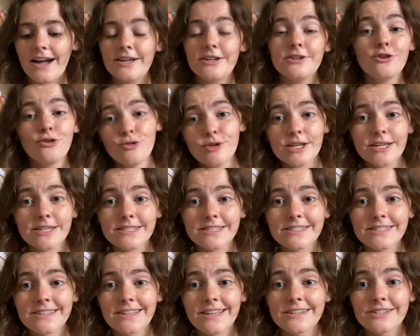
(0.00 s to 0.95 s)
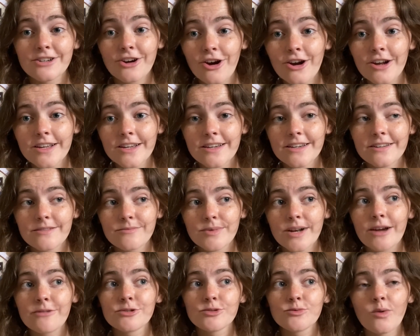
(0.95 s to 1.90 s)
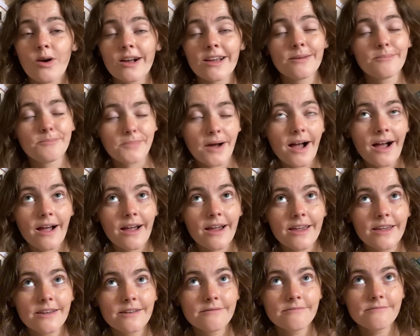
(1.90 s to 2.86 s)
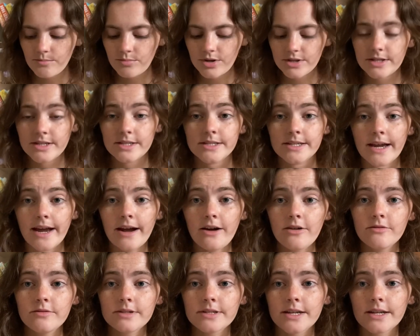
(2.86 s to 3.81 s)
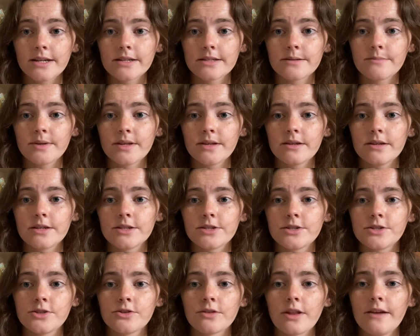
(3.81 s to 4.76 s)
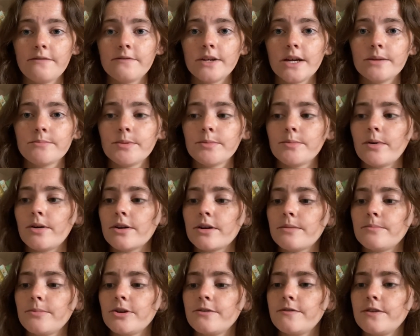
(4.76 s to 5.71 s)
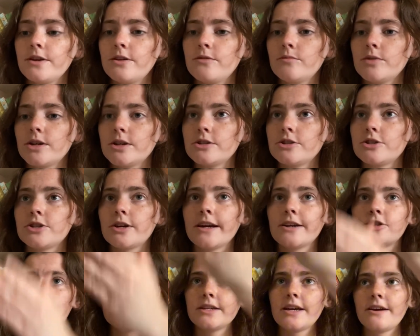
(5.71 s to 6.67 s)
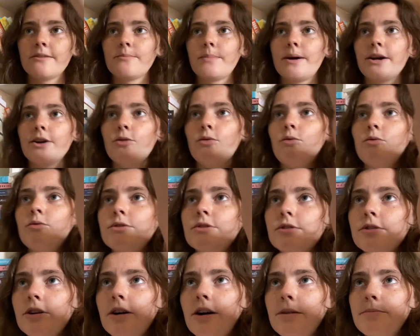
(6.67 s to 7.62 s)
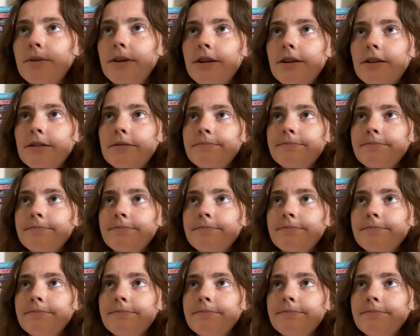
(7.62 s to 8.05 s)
noticed that Target, when I was walking by, put this out, and it's A Million Kisses in Your Lifetime of Monica Murphy, which I actually have my older copy